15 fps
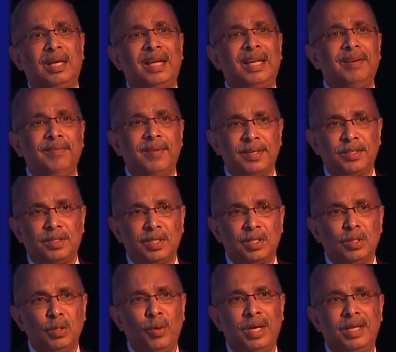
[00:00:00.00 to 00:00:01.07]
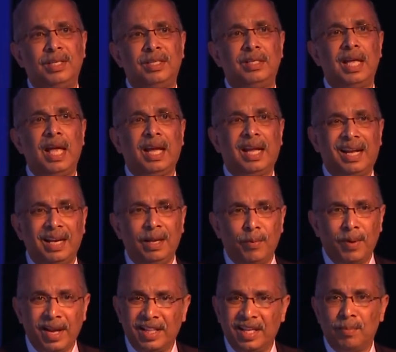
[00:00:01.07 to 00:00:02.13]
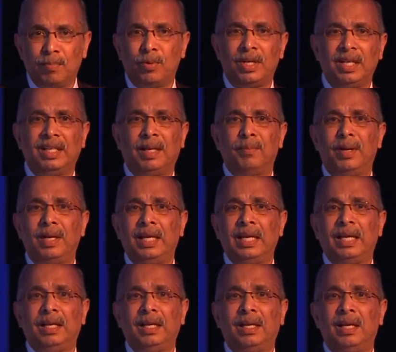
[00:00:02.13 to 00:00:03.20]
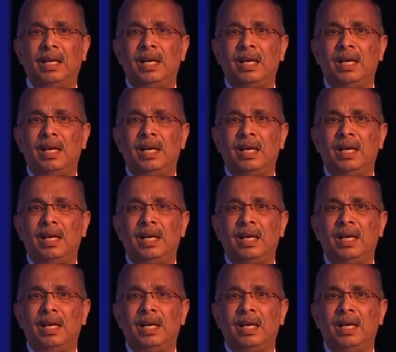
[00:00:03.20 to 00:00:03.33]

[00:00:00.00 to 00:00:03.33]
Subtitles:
investors know exactly where they're putting their money in